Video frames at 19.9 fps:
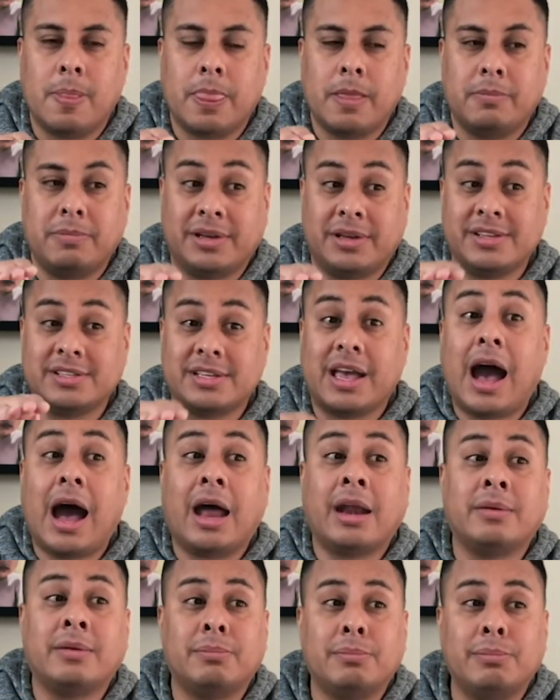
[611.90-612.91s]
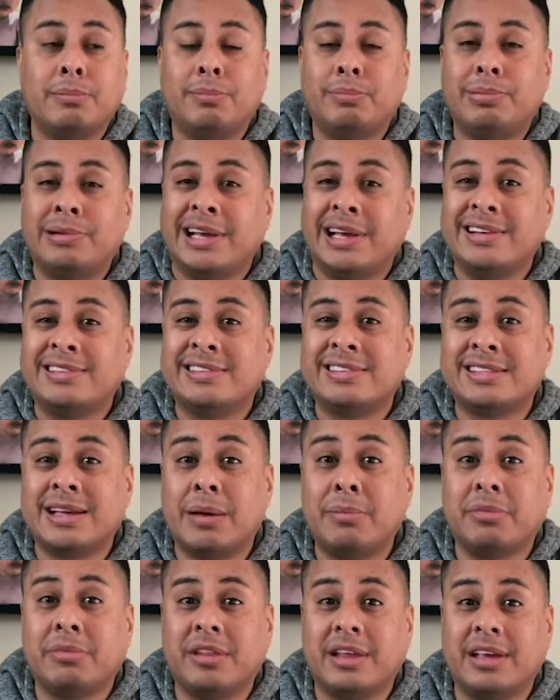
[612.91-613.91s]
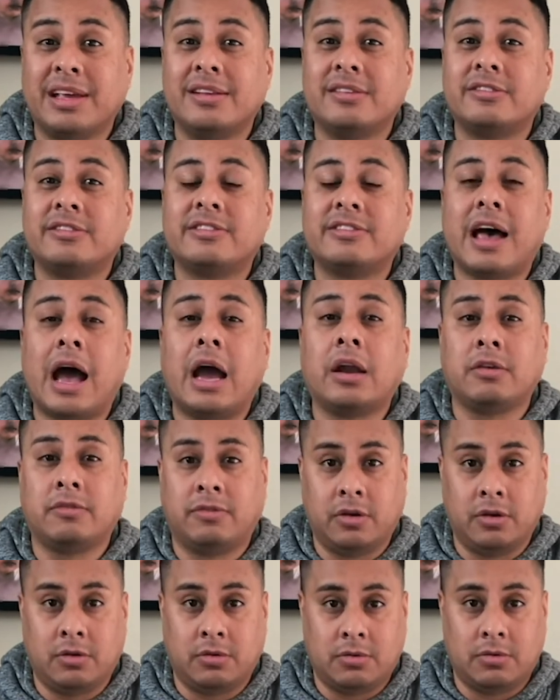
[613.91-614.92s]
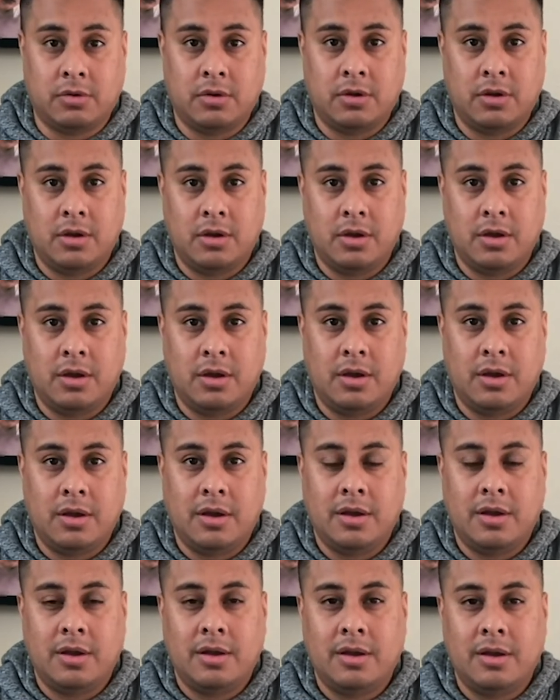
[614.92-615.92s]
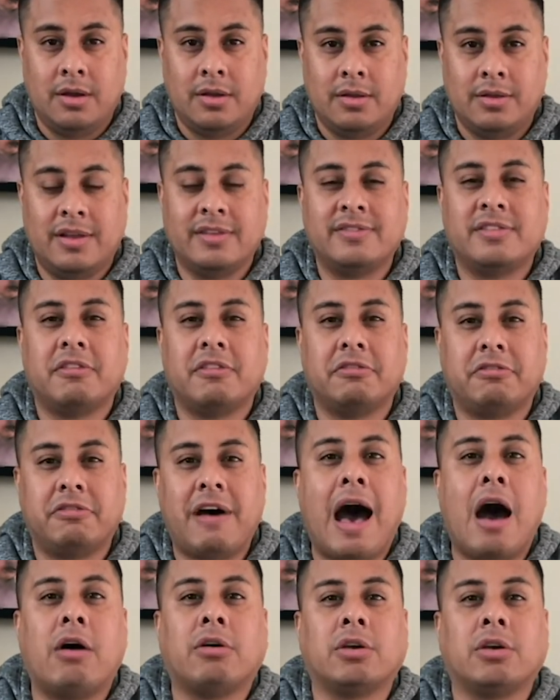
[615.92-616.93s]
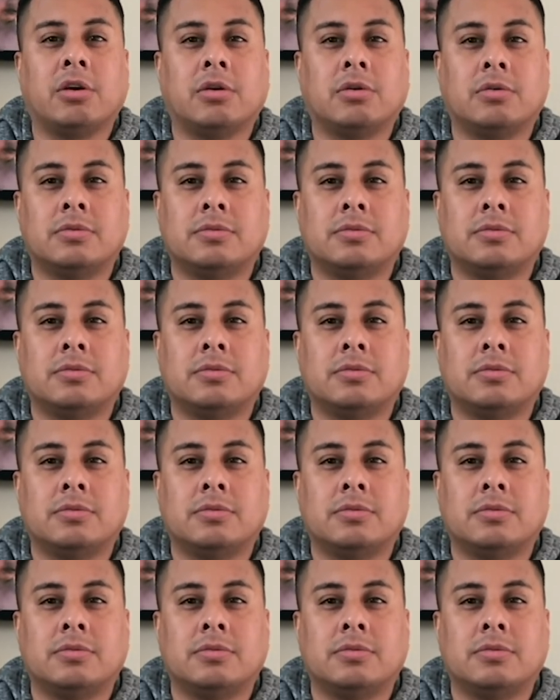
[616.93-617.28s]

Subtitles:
Because God placed something inside of you that's of value,